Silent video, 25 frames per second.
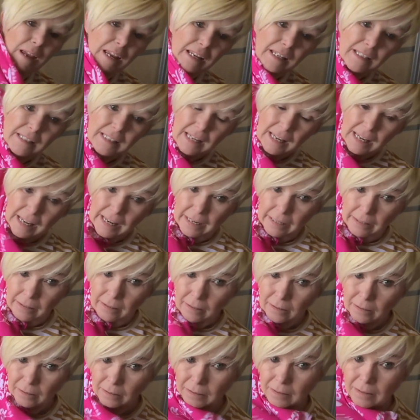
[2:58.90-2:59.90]
made it
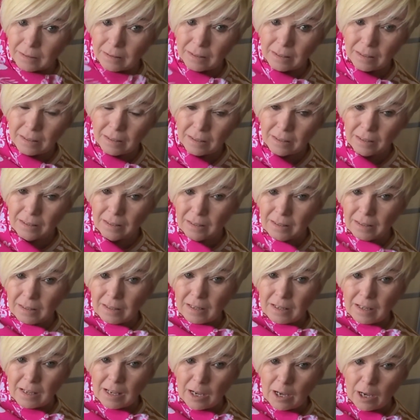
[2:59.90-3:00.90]
in
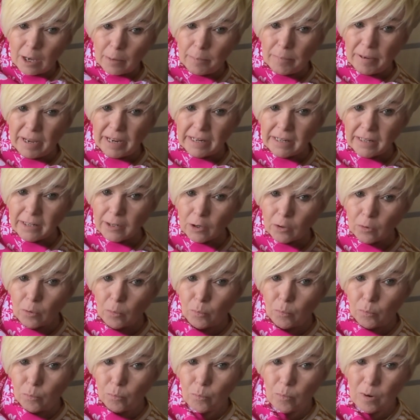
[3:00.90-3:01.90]
a pink
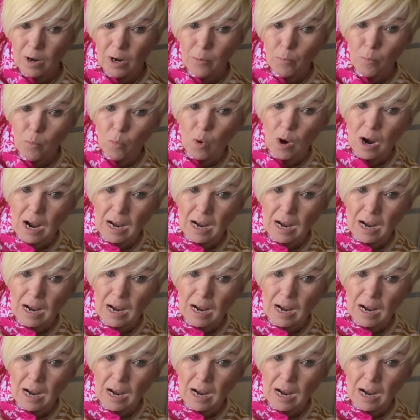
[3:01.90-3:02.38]
and